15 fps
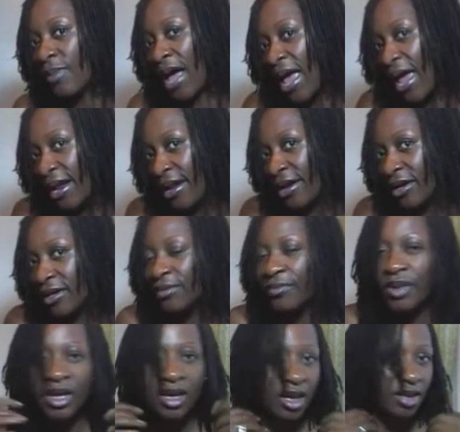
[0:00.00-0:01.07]
about hair now
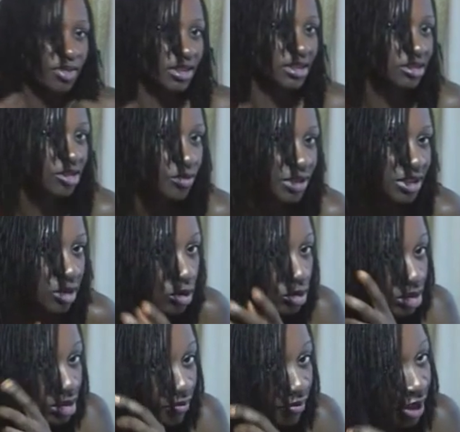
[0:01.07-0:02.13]
and this is the
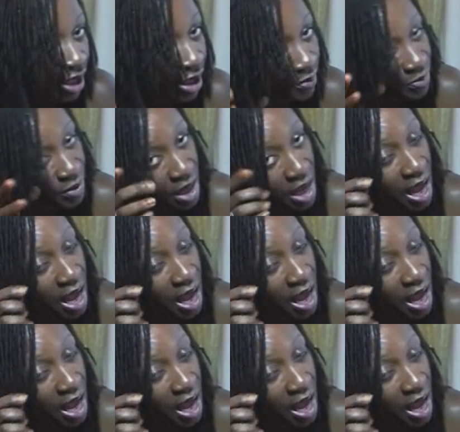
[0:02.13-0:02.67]
results of it